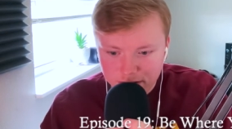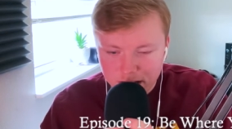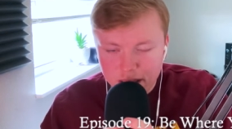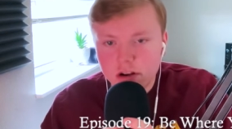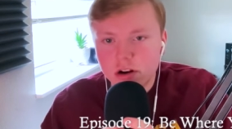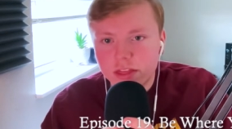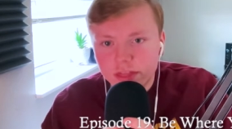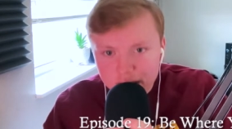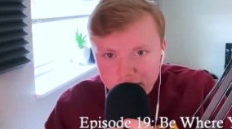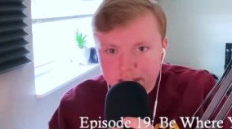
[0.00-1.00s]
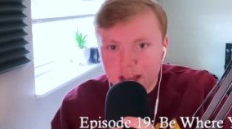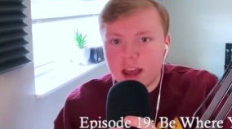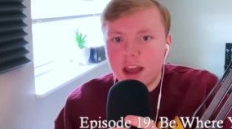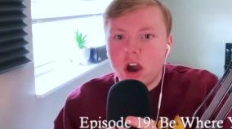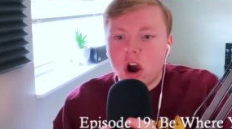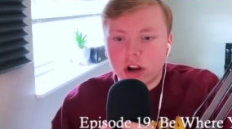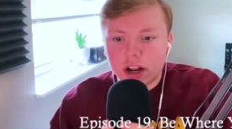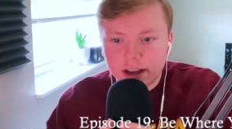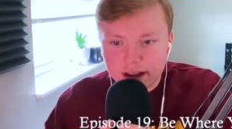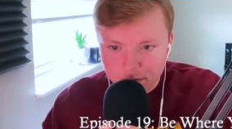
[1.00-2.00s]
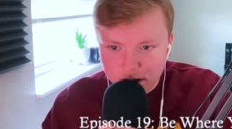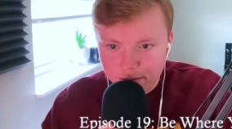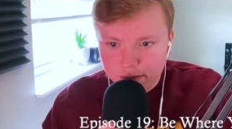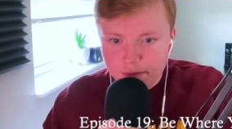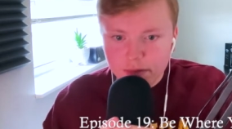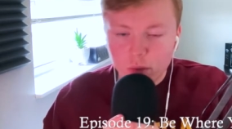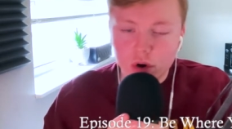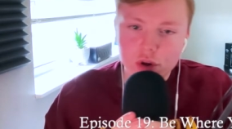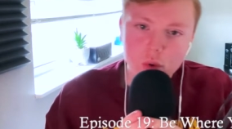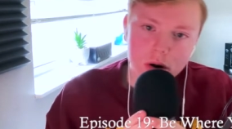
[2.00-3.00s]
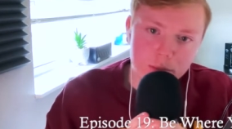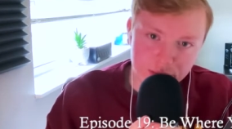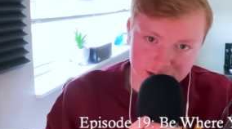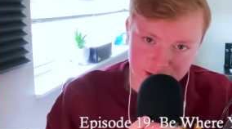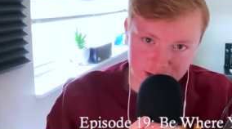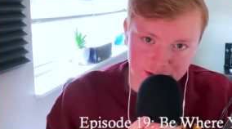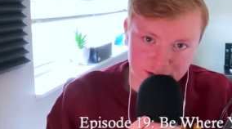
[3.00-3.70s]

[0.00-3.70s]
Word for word: And there are things that are going to come up where you are busy.